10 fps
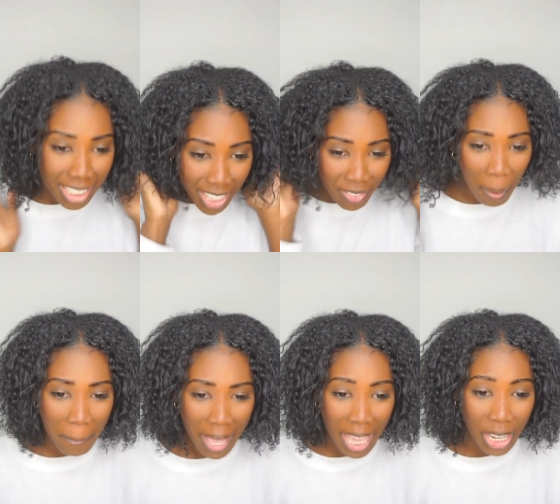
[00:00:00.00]

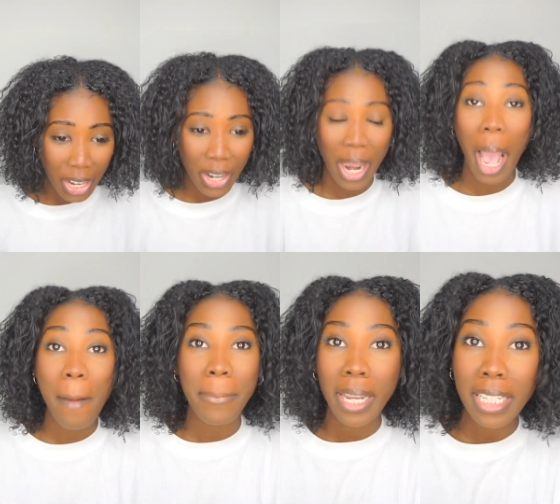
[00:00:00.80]
Even better.
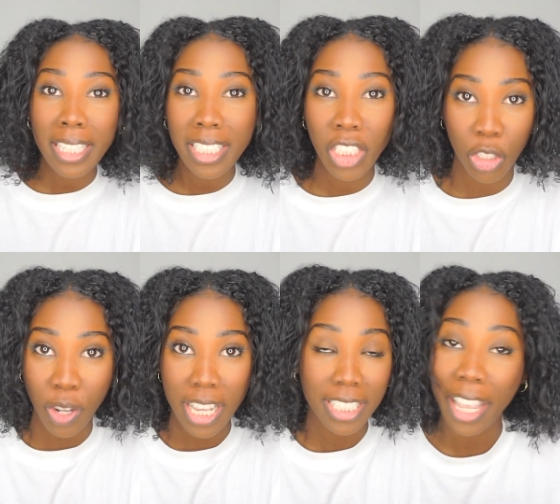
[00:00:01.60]
I barely
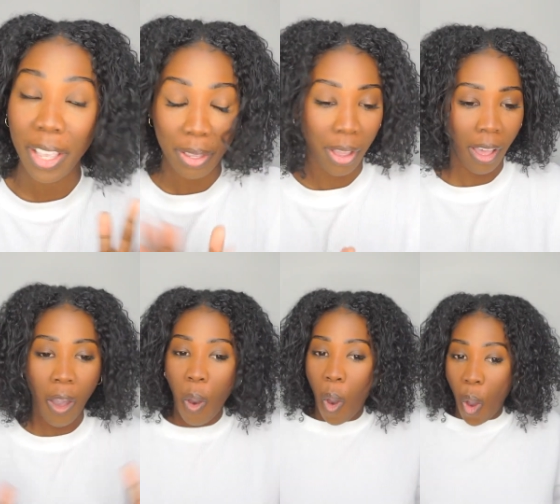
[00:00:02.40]
stretched, like,
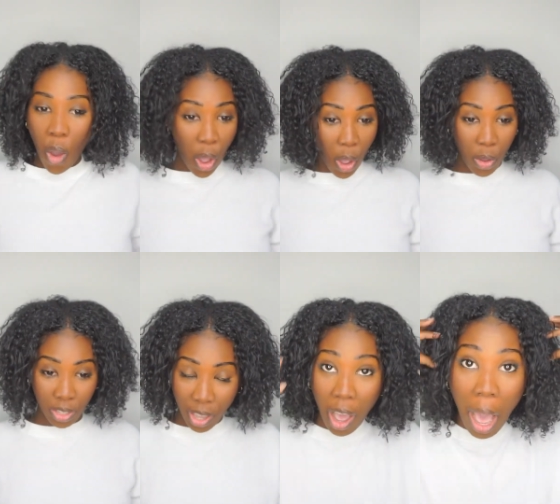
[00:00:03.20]
whoo,
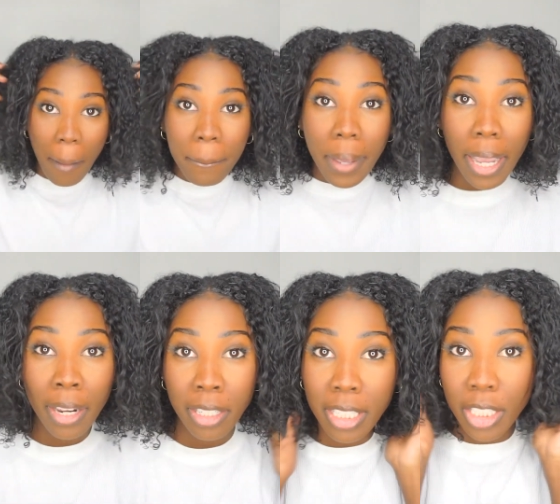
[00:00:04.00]
y'all, I
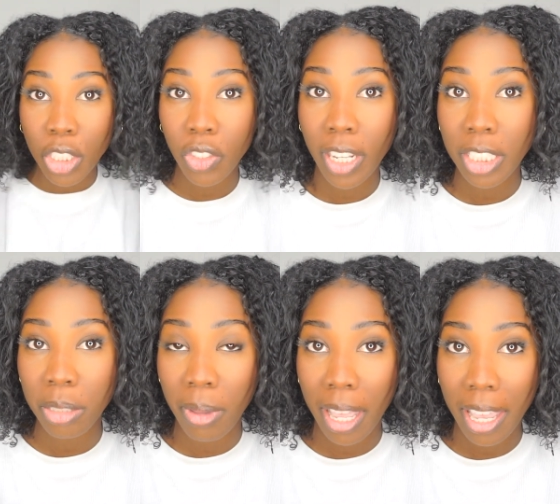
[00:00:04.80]
barely
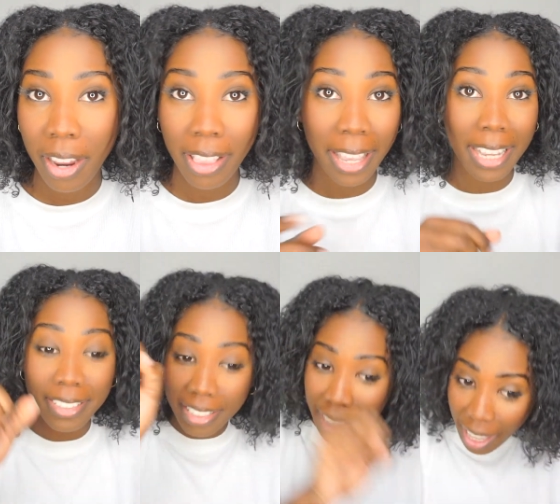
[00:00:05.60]
stretched my hair. Like, I
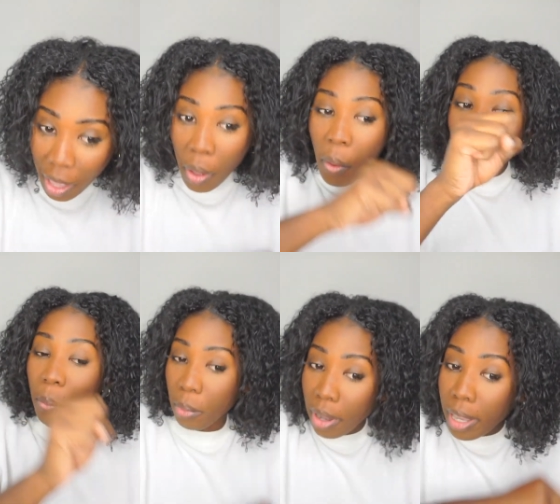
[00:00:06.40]
did like
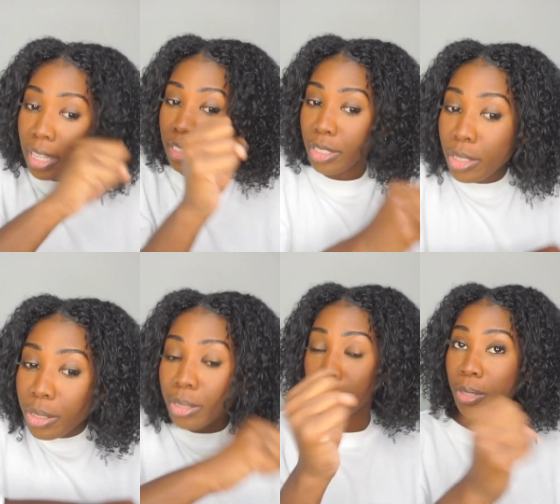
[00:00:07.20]
1,
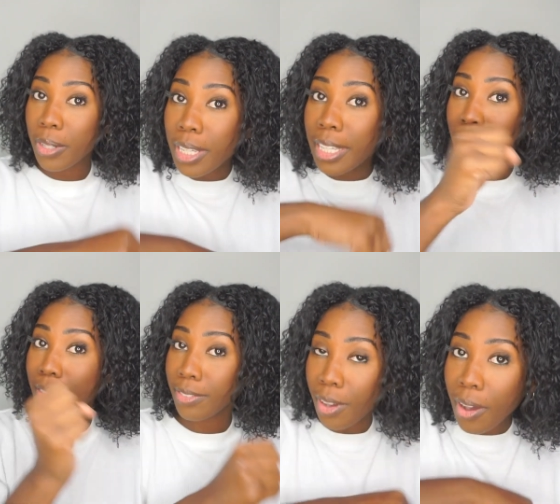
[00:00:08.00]
2,
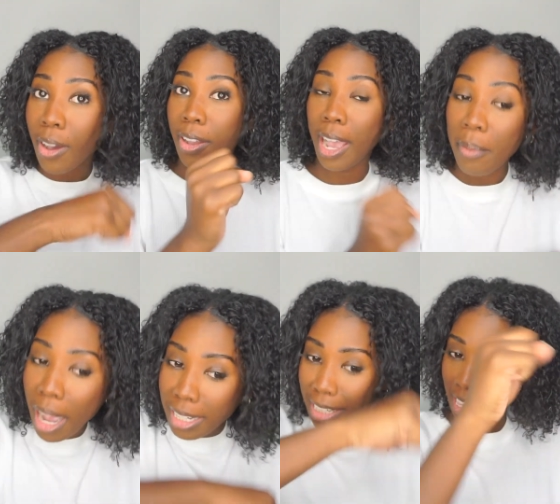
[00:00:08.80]
3, 4. I
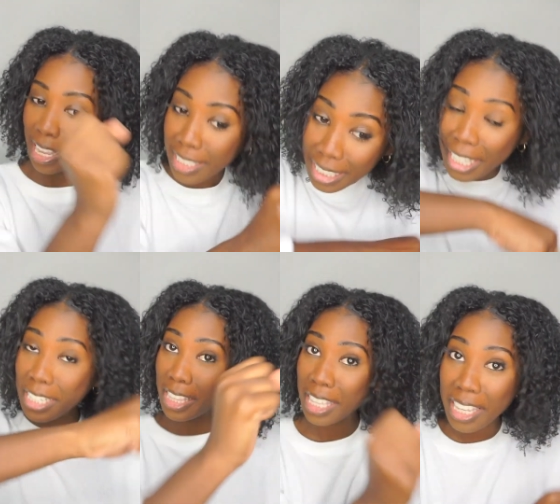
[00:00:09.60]
probably did like
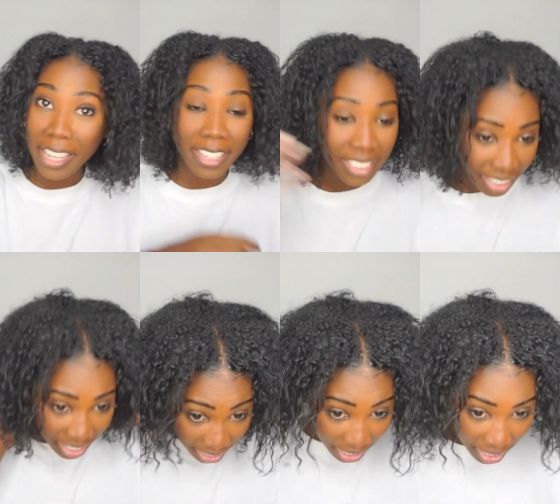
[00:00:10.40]
10 of these.
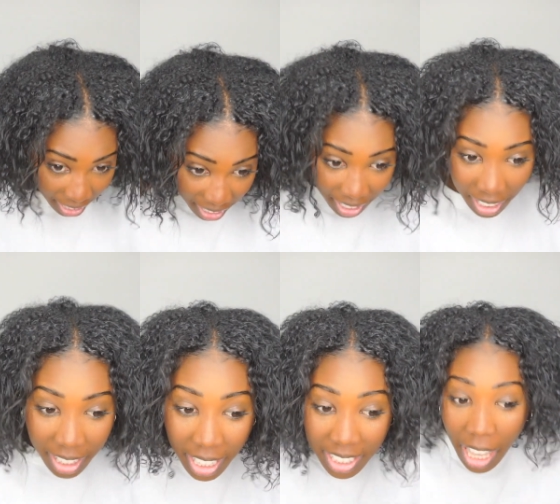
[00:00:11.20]

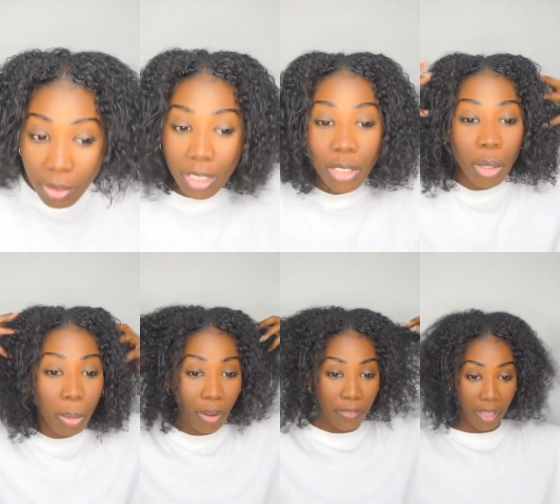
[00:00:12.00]
Like, that was
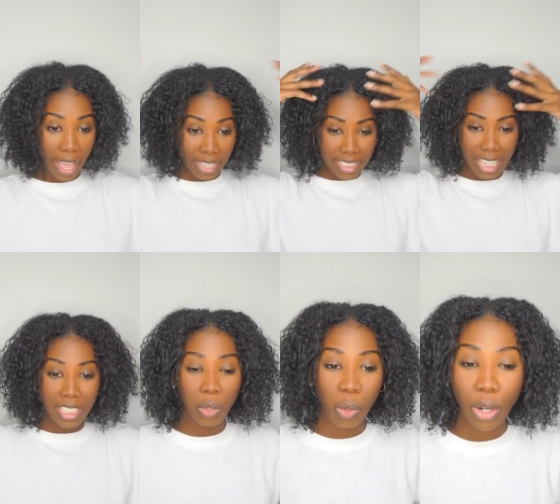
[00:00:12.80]
super fast. I
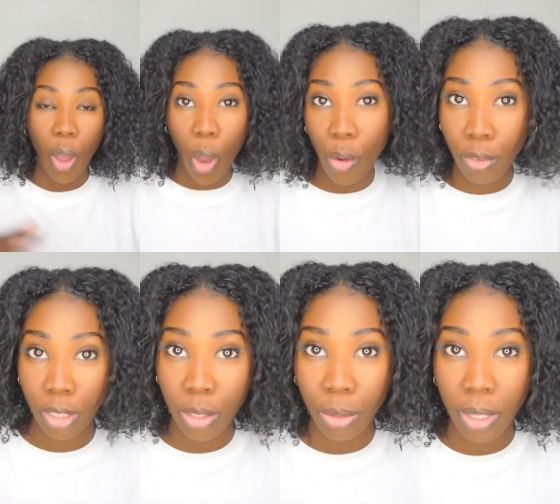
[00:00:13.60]
didn't want to
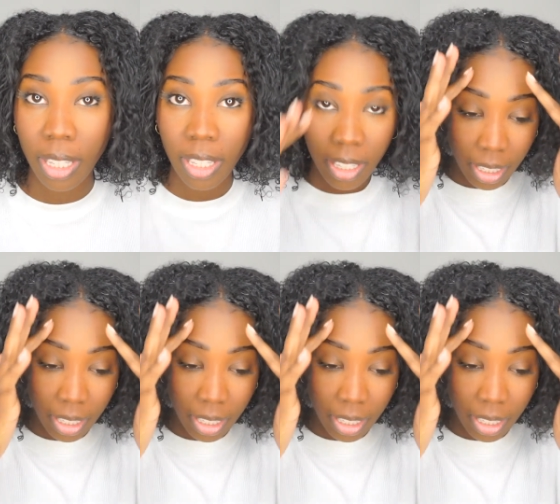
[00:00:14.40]
overdo it